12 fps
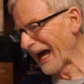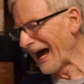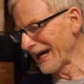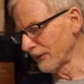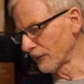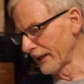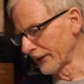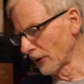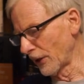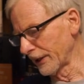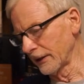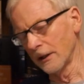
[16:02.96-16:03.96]
I'd read
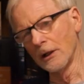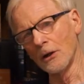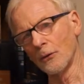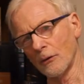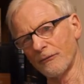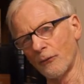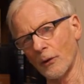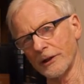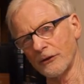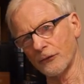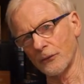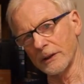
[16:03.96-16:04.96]
on it were
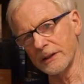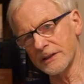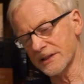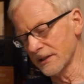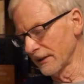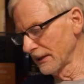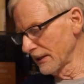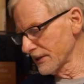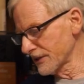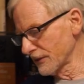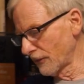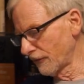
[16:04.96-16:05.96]
43s.
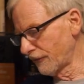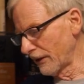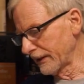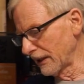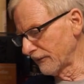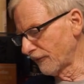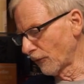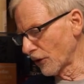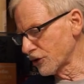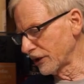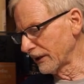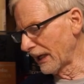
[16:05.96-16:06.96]
So again,
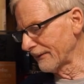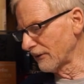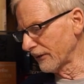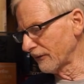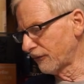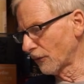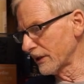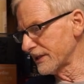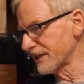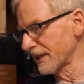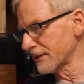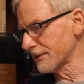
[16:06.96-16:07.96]
fortunate I got the
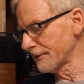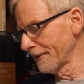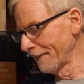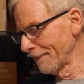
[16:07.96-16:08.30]
46er.